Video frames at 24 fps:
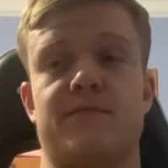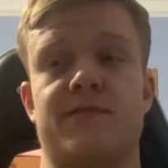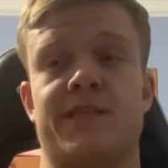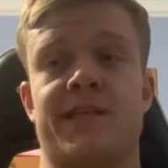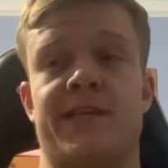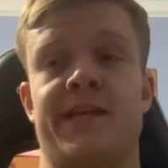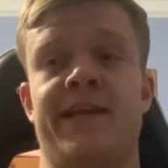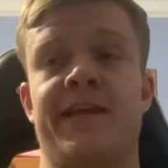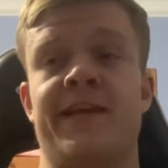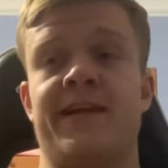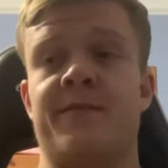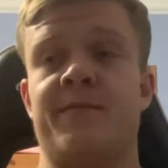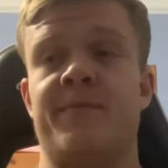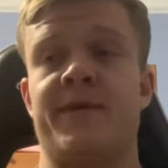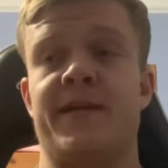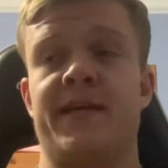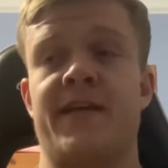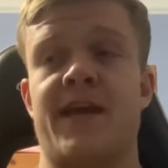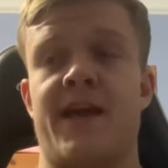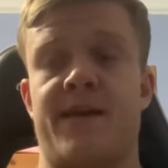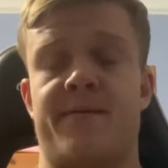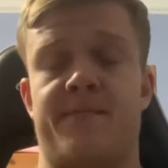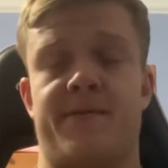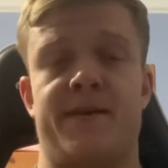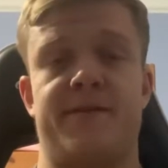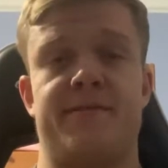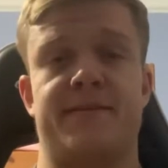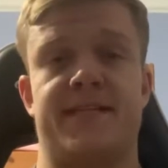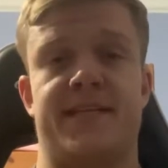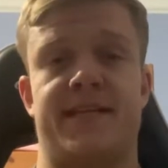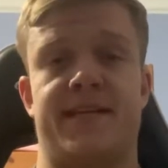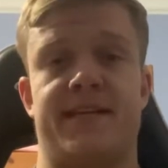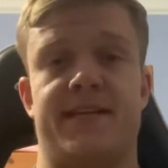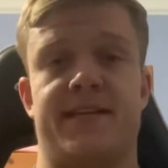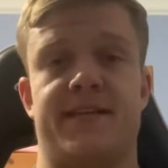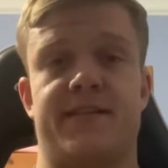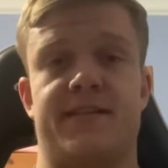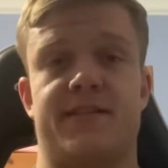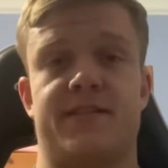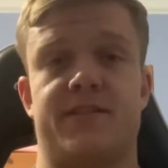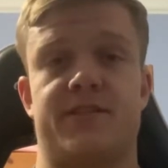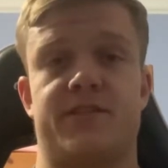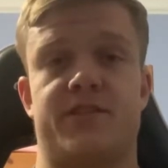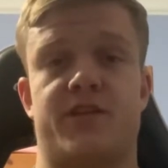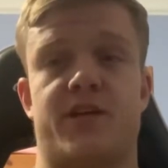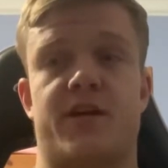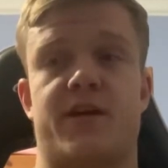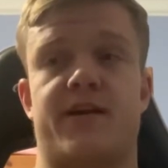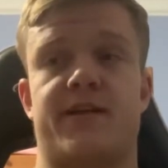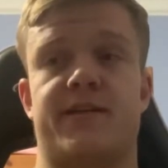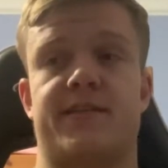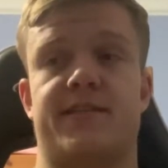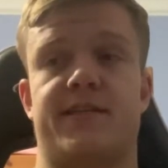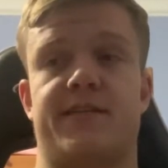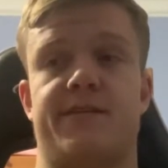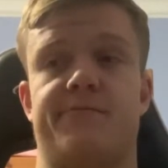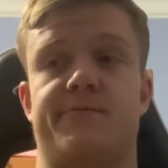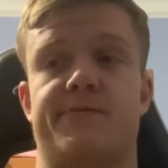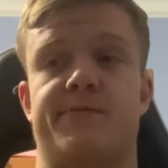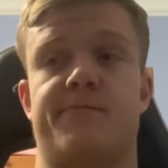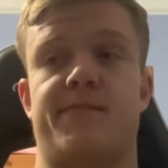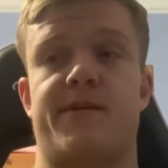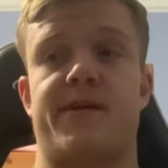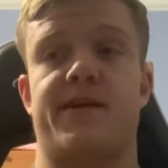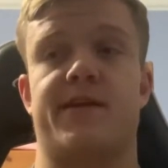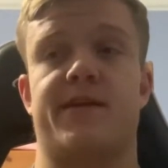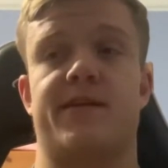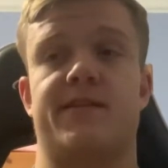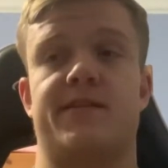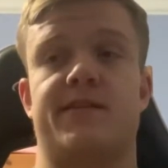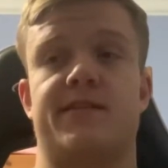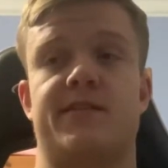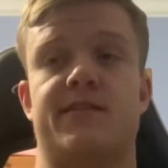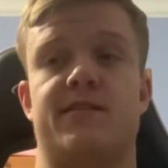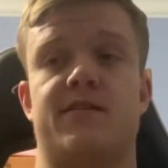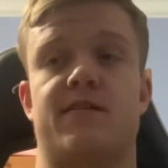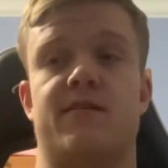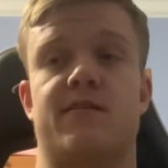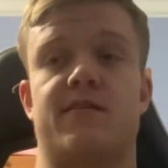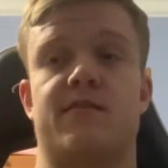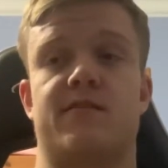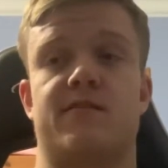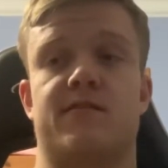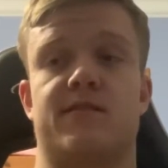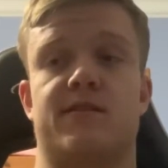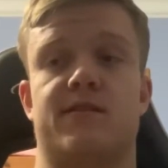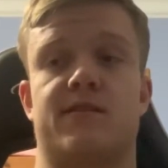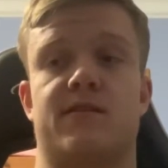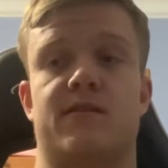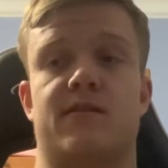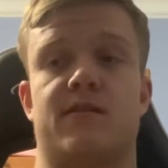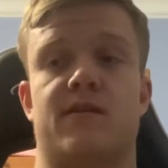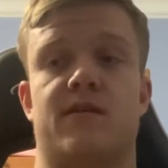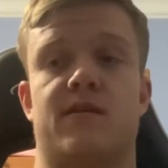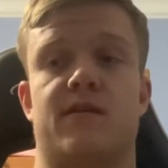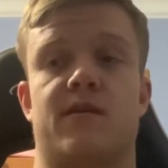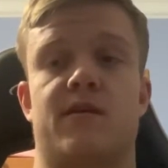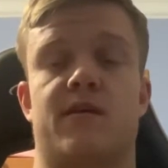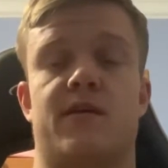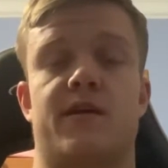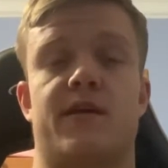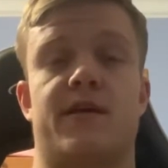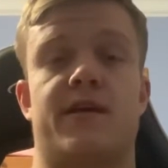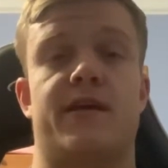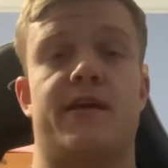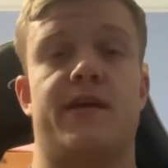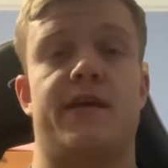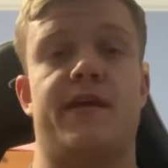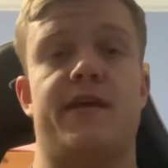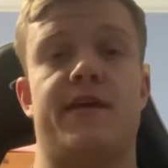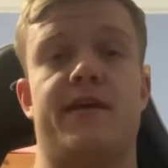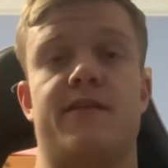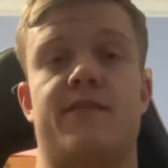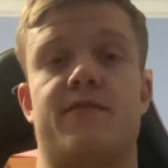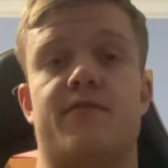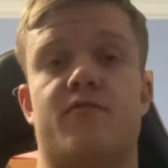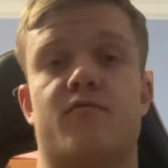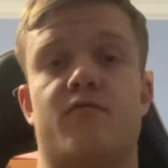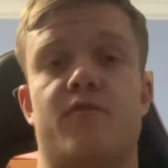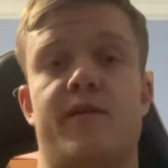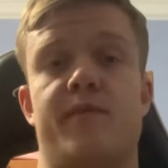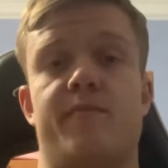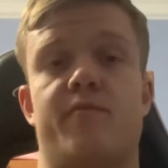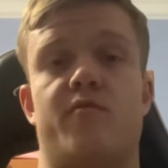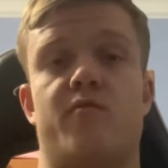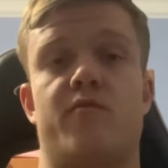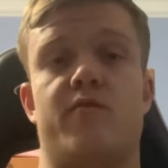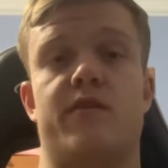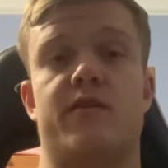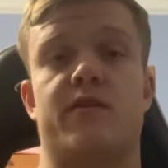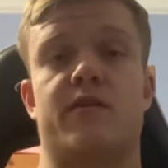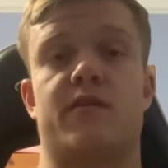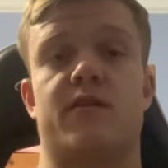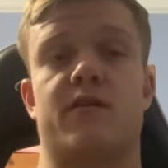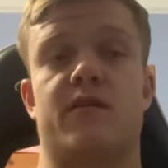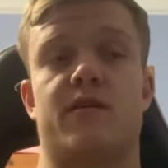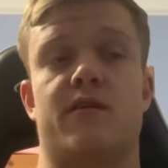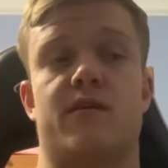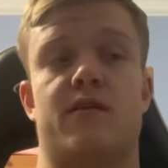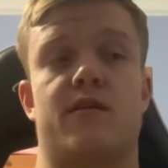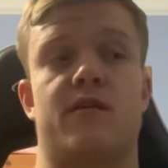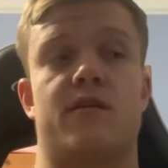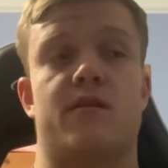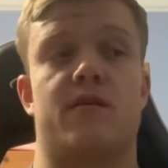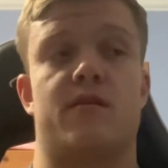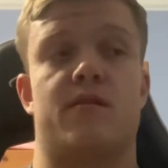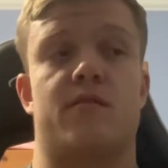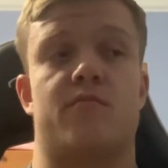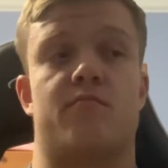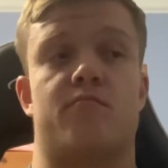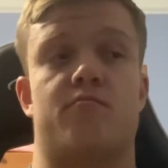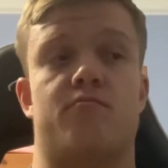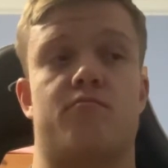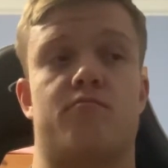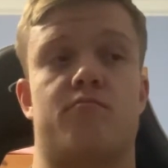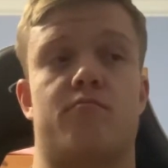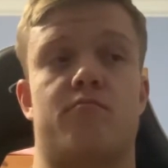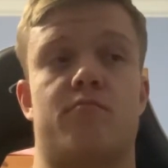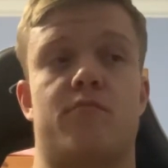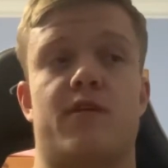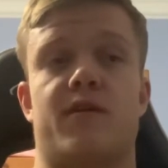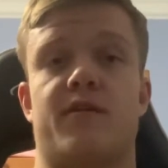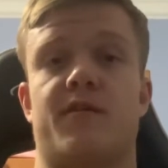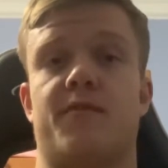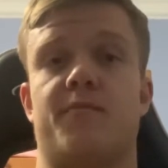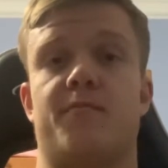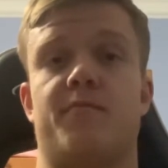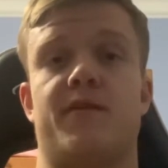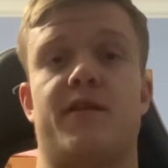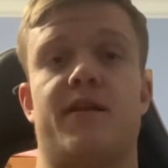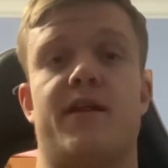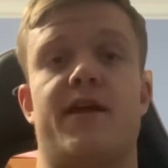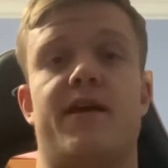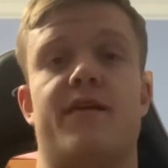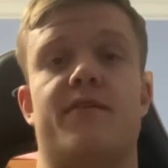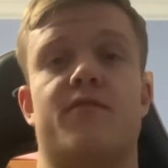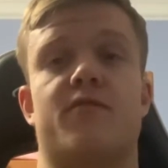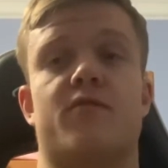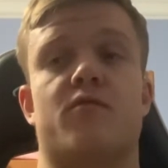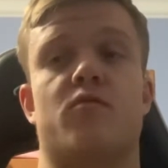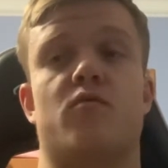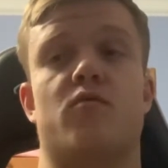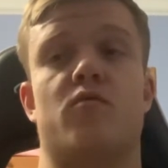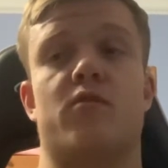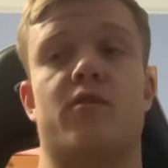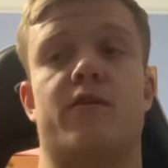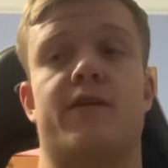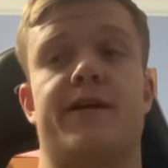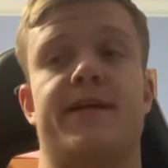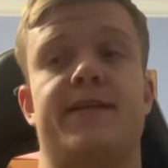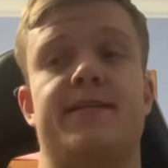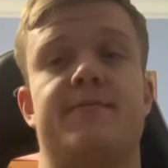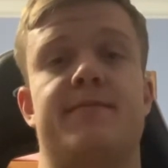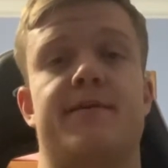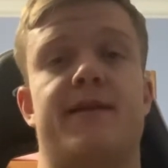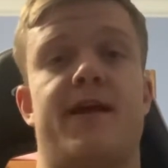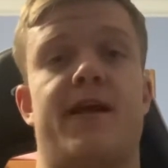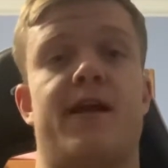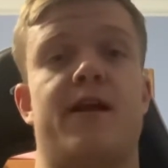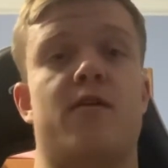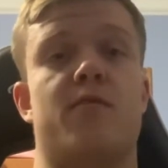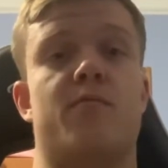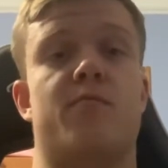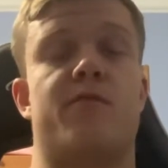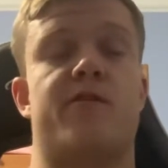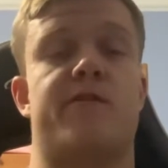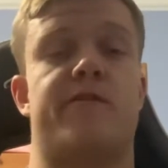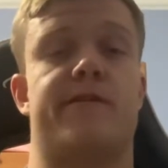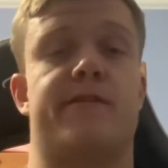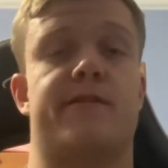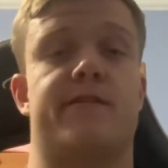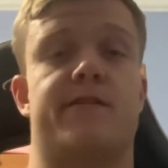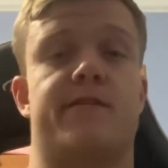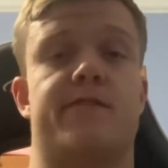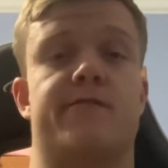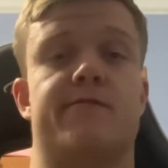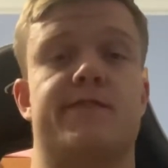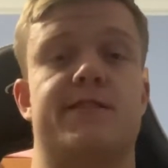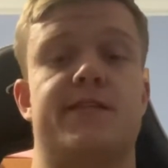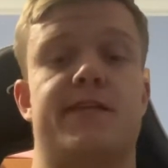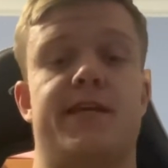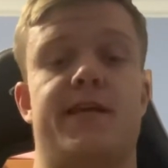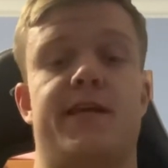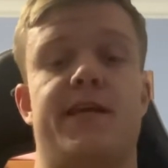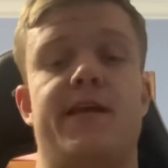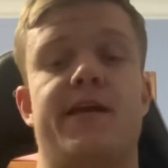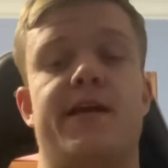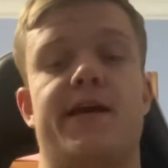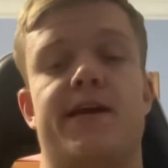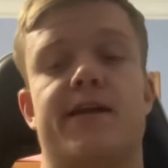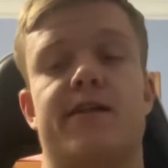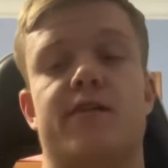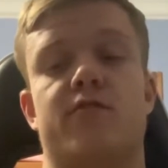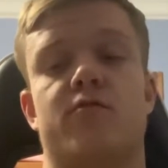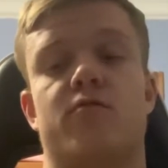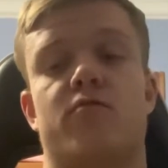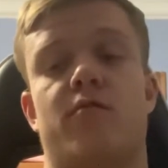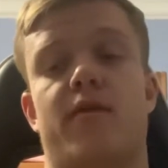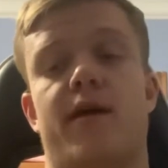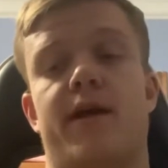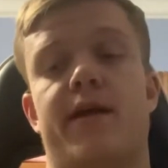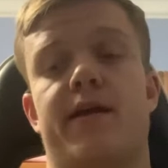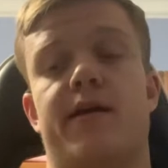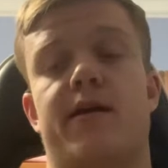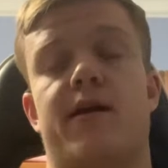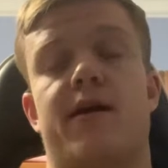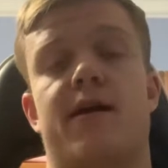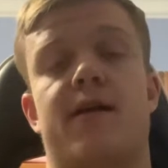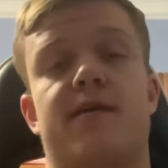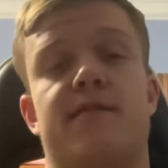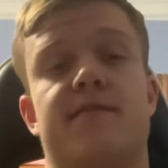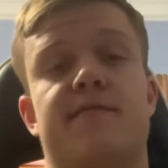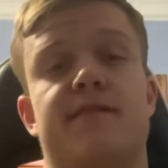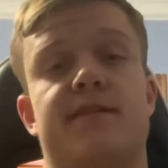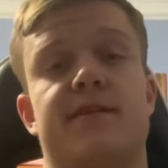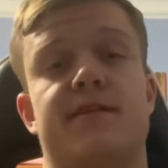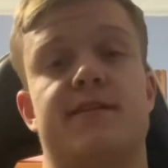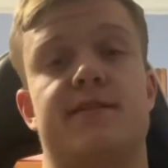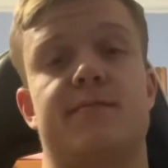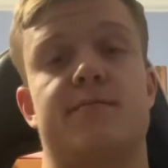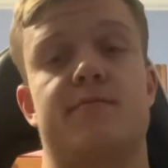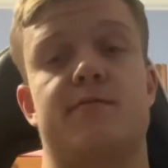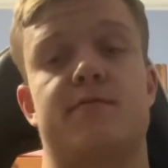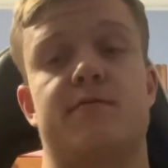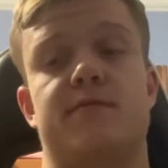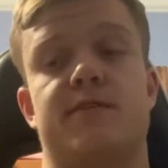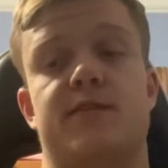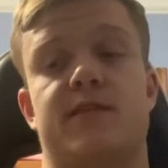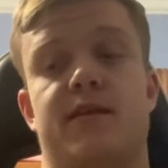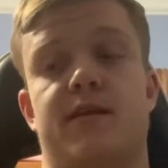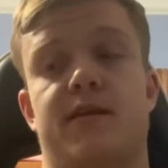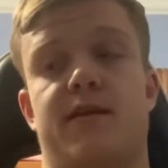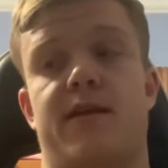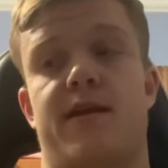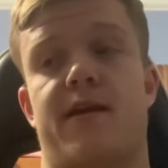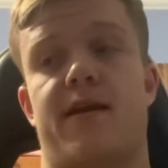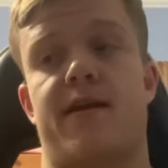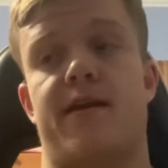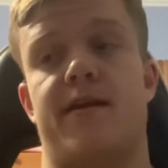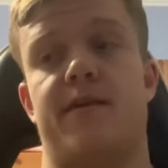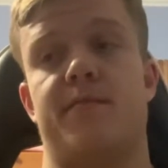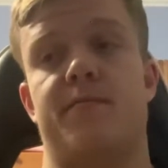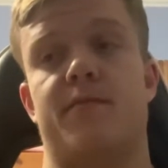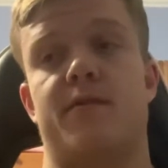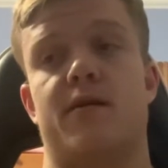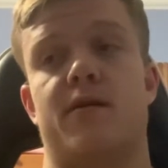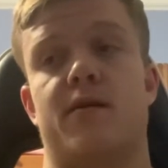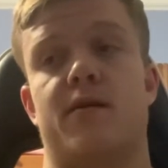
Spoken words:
He had a big game. He was hitting his shots. He was making his dunks. He hit a 3-pointer. Nothing but net in the corner. He's been airballing those. He had a great confidence-boosting game.